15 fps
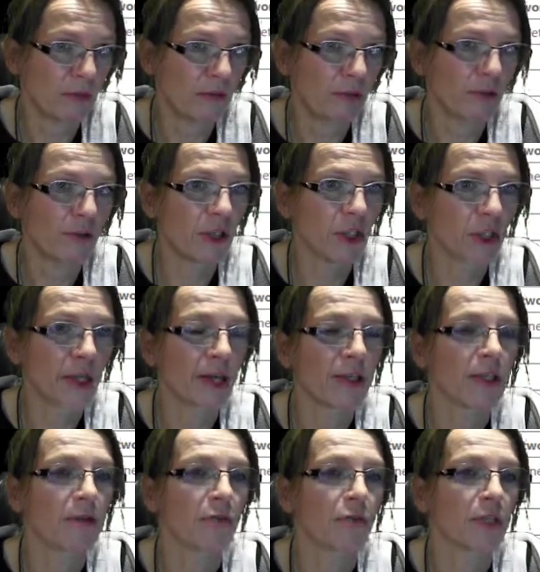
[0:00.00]
definition that are
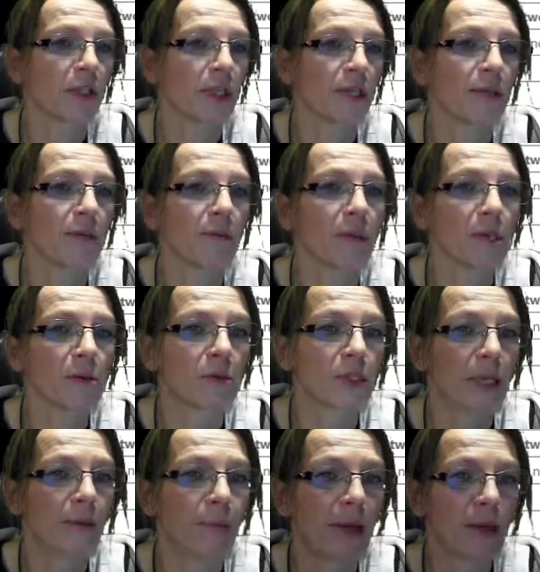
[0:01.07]
different in the Windows
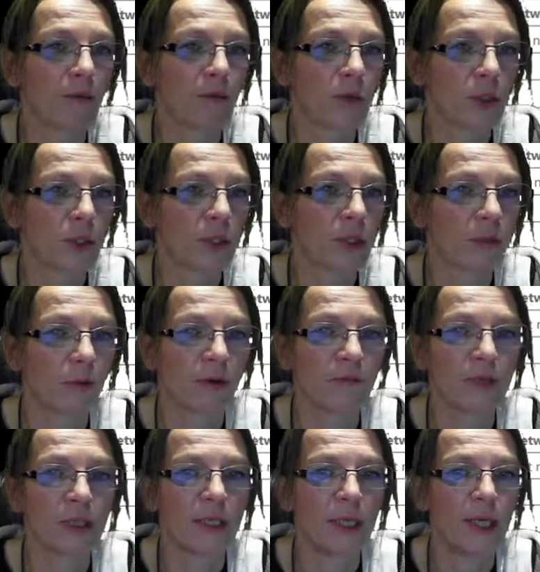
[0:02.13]
and Mac version. That's why
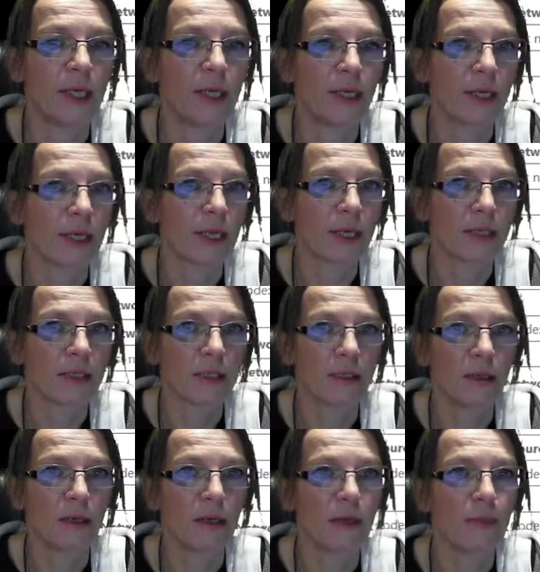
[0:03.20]
we get
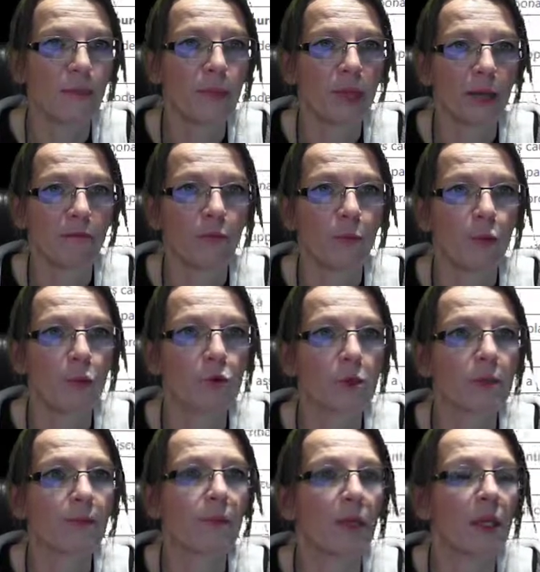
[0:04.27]
that
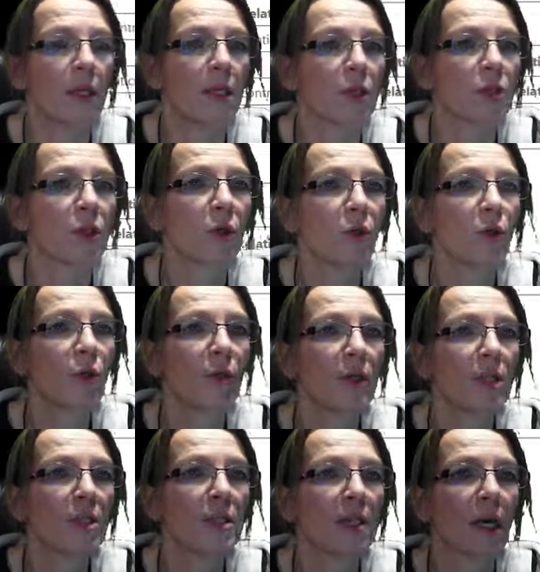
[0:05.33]
report. So we just